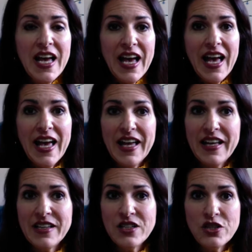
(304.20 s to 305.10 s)

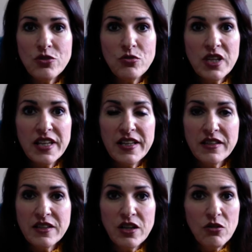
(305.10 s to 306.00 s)
And you
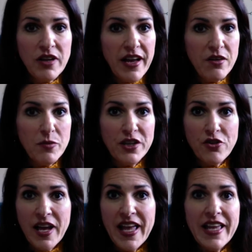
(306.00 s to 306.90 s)
can, you know, count them on
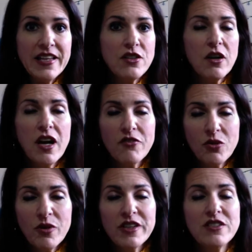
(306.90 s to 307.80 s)
your hand or however
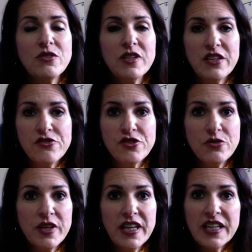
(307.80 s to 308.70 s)
you want to do it as you're
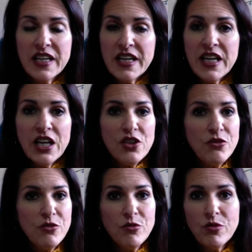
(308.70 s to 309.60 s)
doing it.
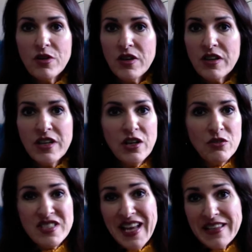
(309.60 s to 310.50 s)
You, you know,
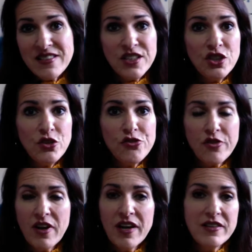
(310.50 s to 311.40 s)
it's nice to close
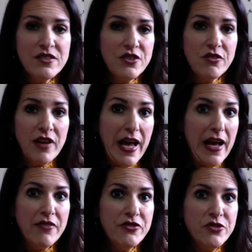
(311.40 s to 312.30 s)
your eyes. You don't
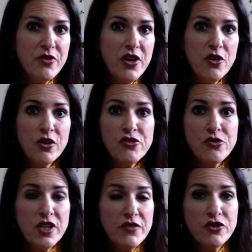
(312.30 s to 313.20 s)
have to though, because you
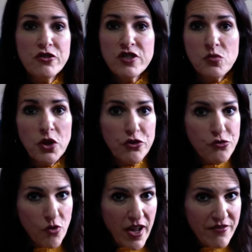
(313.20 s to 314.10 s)
could even do this while you're
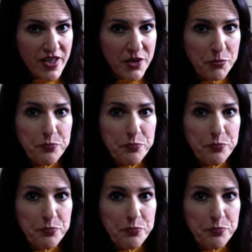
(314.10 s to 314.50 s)
driving